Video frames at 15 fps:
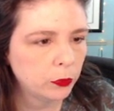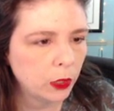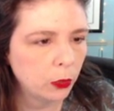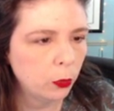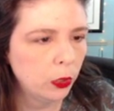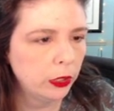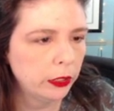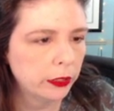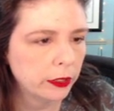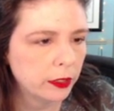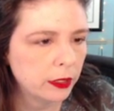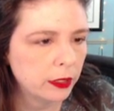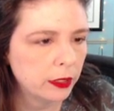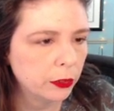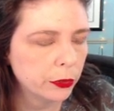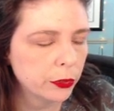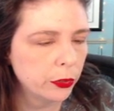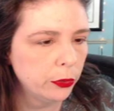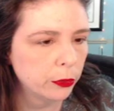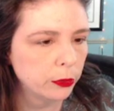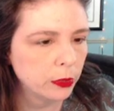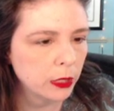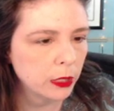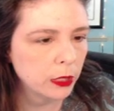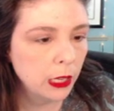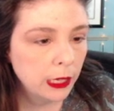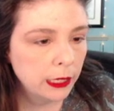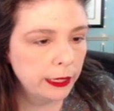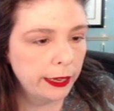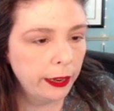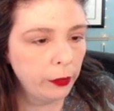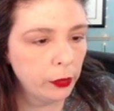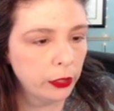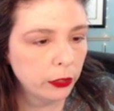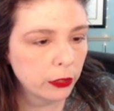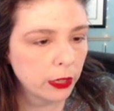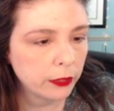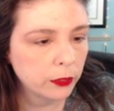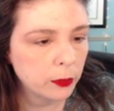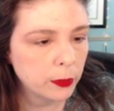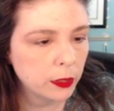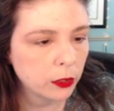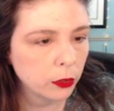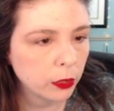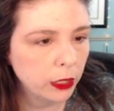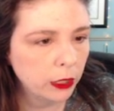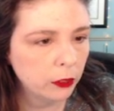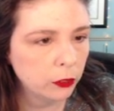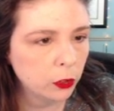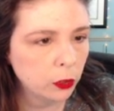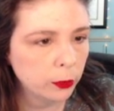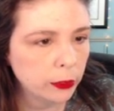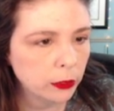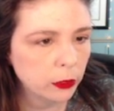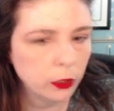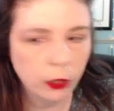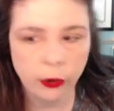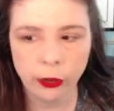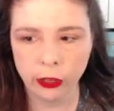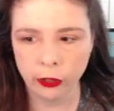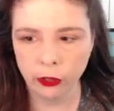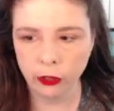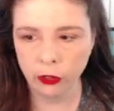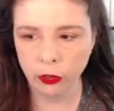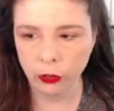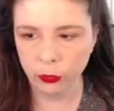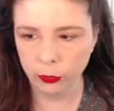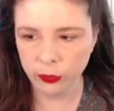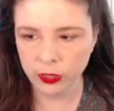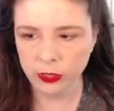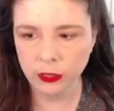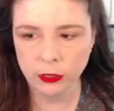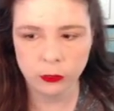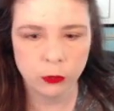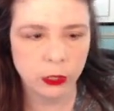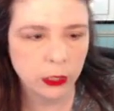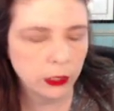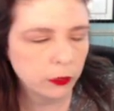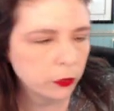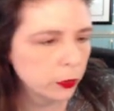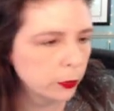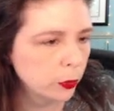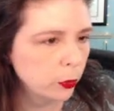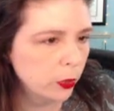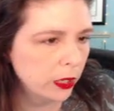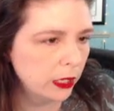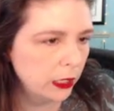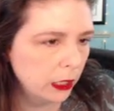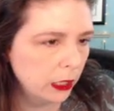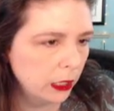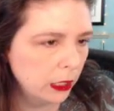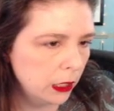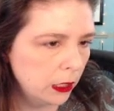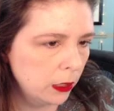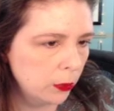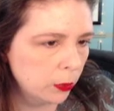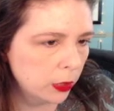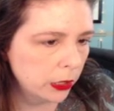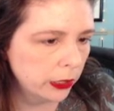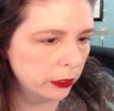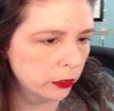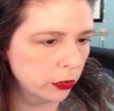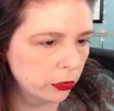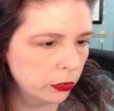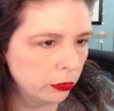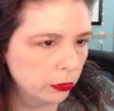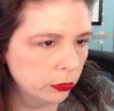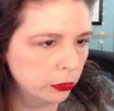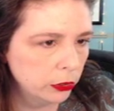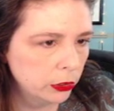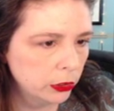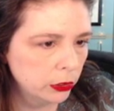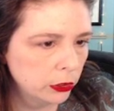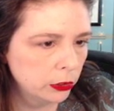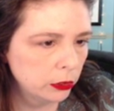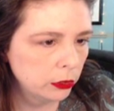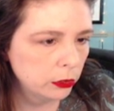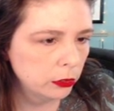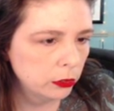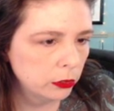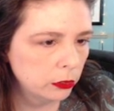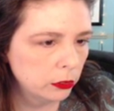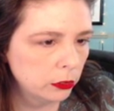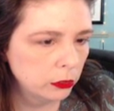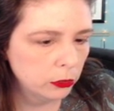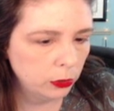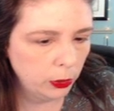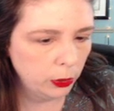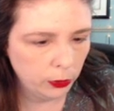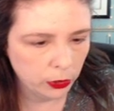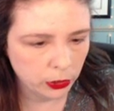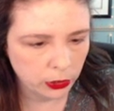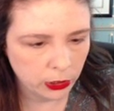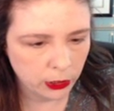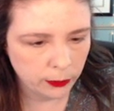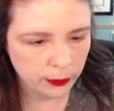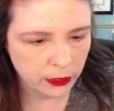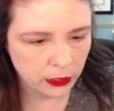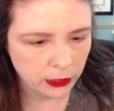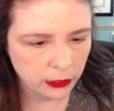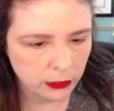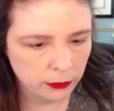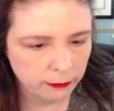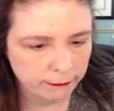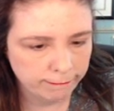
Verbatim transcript: I wanted to see those homes. Now I don't have to be so careful about guarding homes. I didn't want to give them away prior to Dreamer Automaton.